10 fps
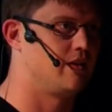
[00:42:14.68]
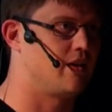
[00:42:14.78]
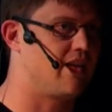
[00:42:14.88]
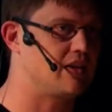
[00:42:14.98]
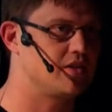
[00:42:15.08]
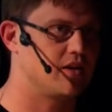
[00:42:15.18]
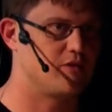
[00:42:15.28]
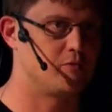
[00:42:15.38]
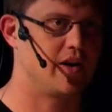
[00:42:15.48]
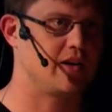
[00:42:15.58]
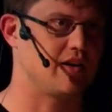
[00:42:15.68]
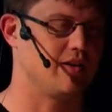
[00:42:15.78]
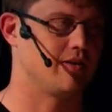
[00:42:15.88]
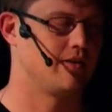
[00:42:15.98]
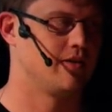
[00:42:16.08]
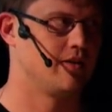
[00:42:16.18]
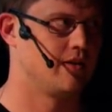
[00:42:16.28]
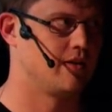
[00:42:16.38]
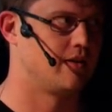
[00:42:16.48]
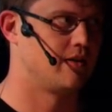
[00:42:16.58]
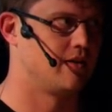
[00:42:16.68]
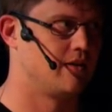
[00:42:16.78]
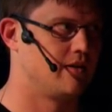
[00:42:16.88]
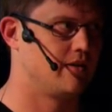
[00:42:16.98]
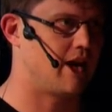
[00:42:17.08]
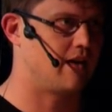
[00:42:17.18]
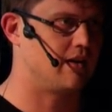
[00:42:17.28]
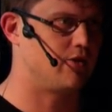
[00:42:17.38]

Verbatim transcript: You know, that's enough money that